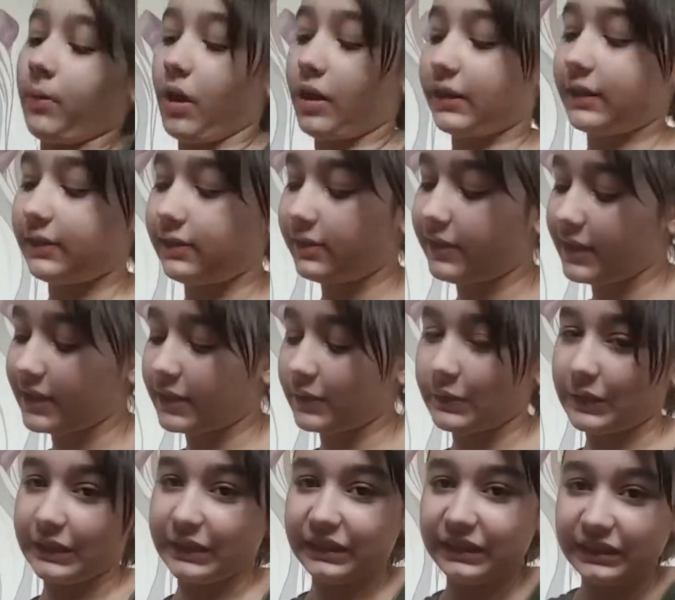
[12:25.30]
Okay, this
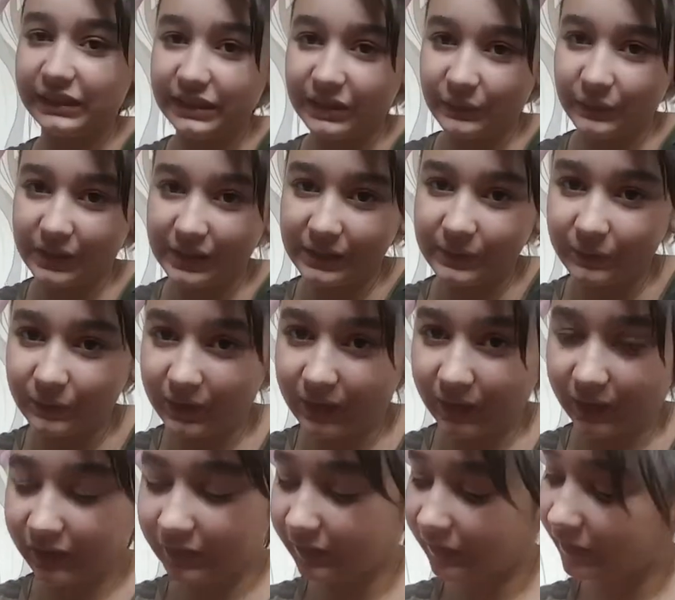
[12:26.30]
one. The one
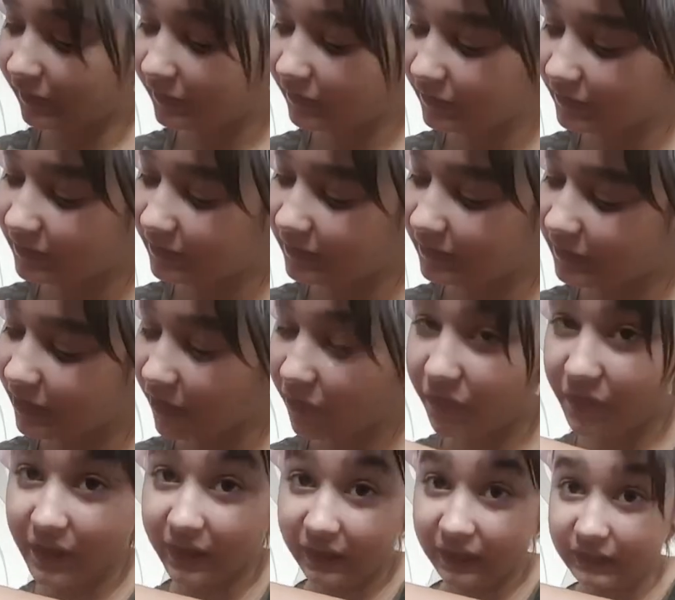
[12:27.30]
where there's
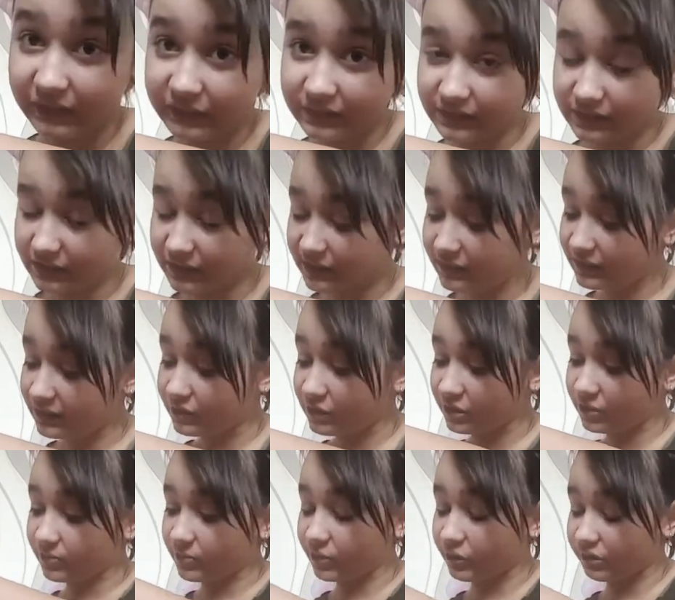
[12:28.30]
nothing.
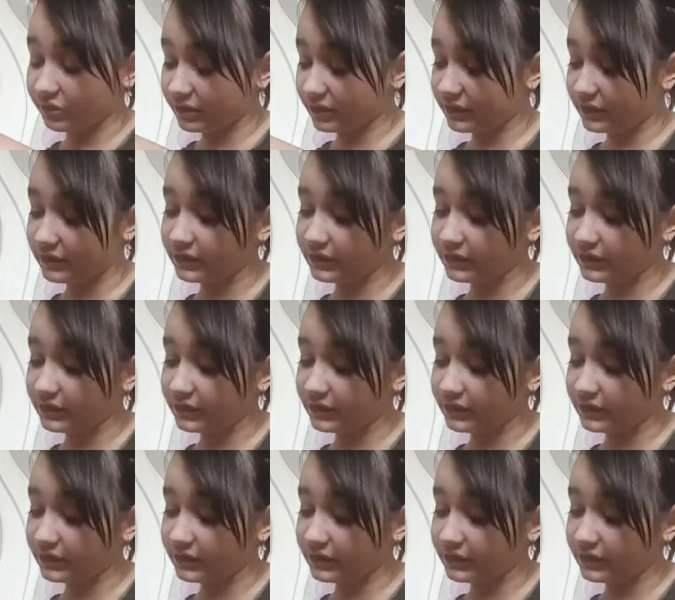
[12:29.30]
Almost.